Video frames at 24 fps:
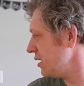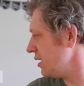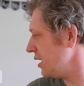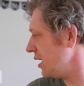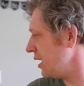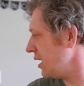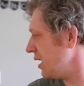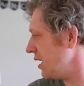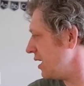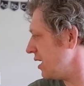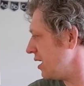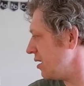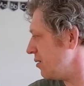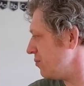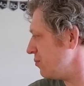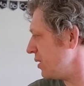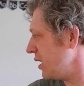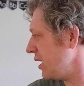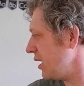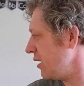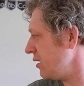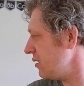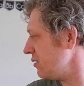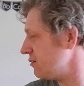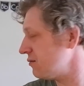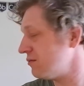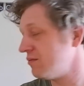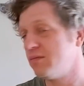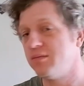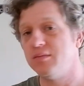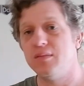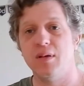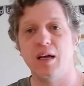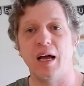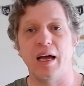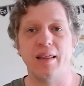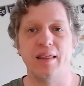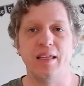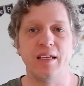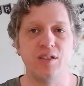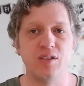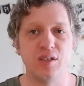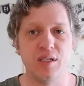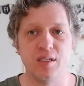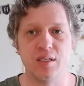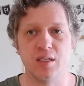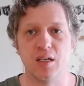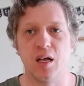But I think
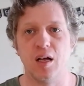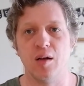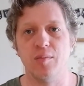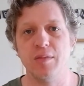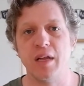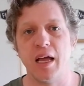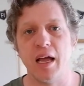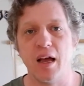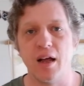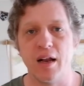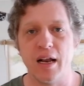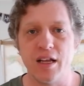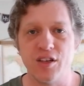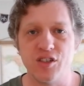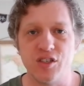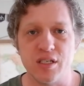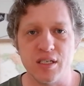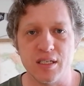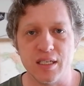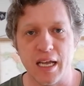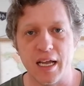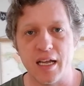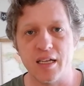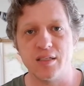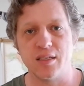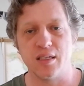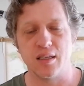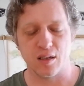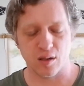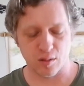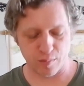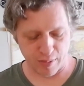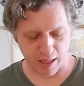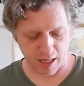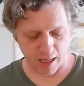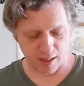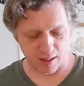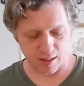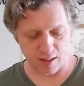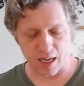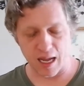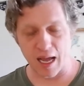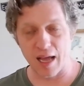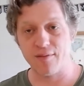she's calmed down as she's aged a little bit.